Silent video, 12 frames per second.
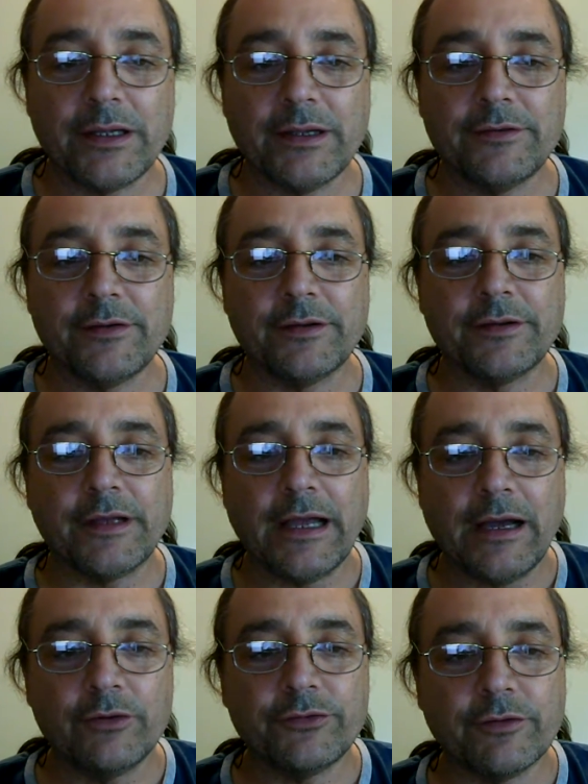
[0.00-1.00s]
is the
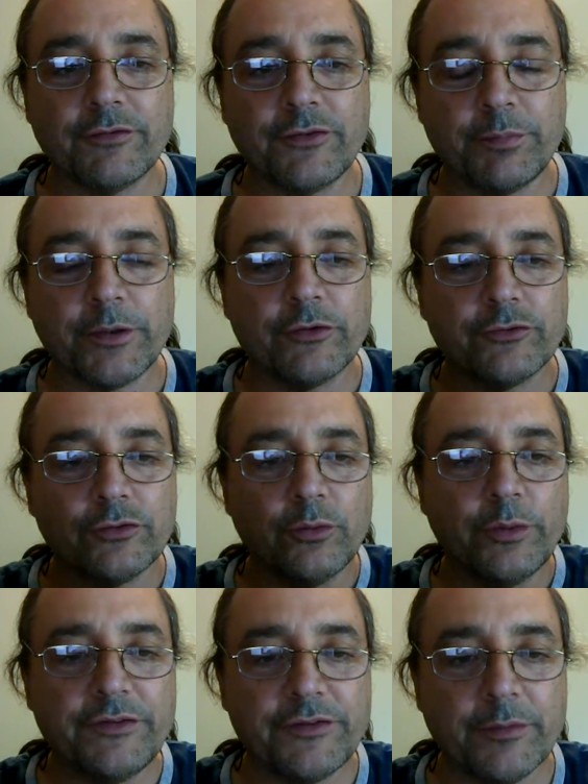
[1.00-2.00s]
house of spiritual
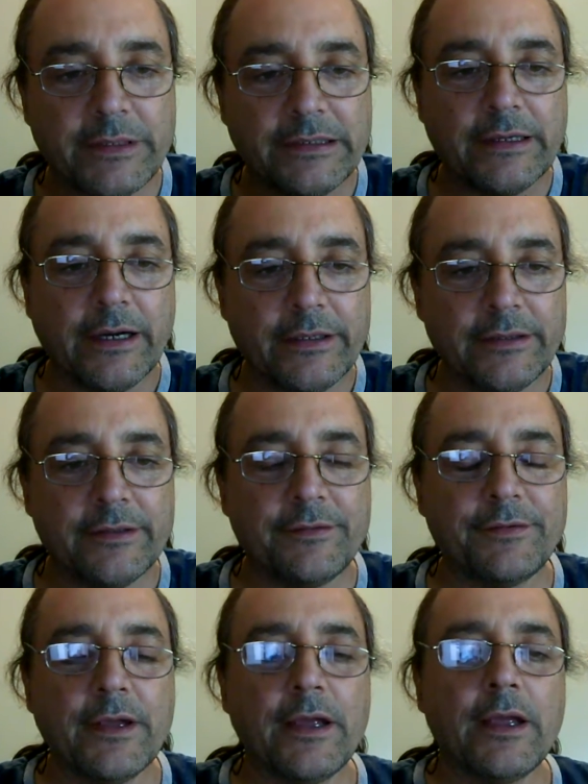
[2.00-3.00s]
wisdom and guidance,